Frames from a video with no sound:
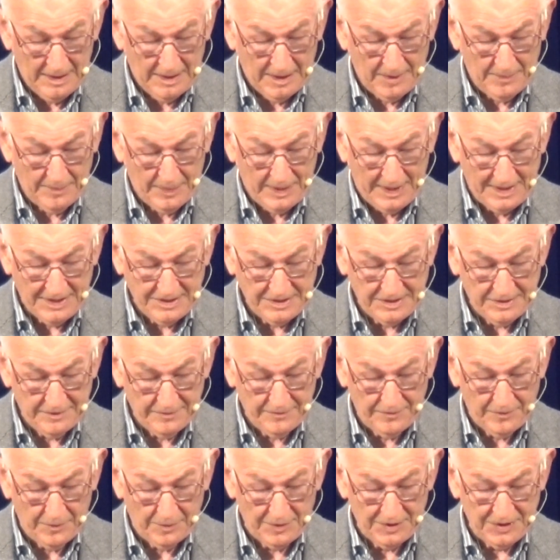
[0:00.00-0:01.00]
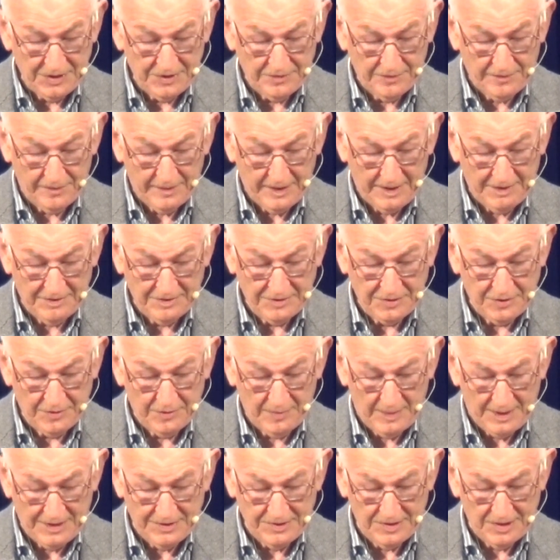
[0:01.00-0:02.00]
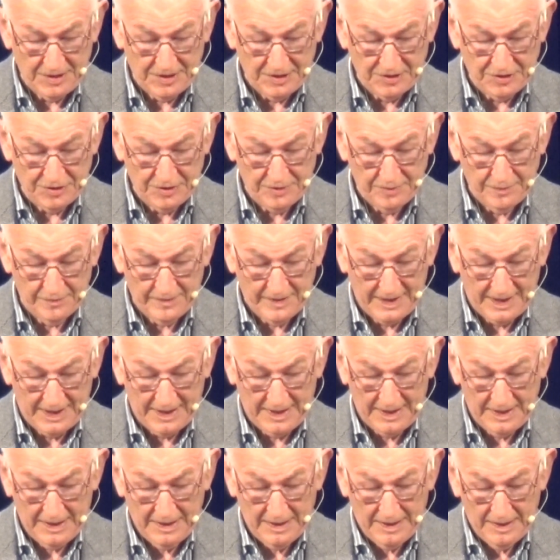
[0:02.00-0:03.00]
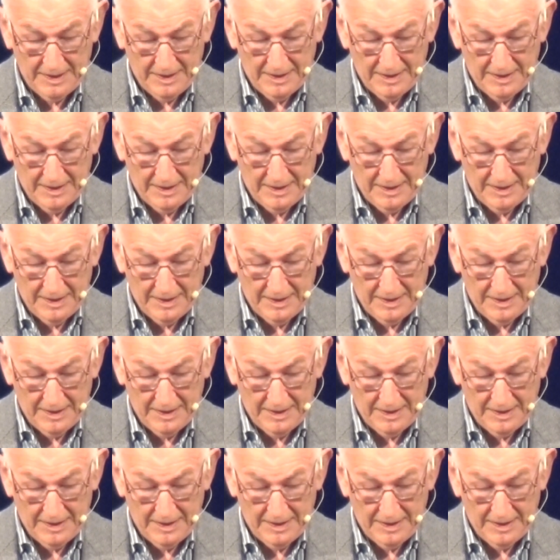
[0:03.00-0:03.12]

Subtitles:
A plaintive voice floats from under the duvet.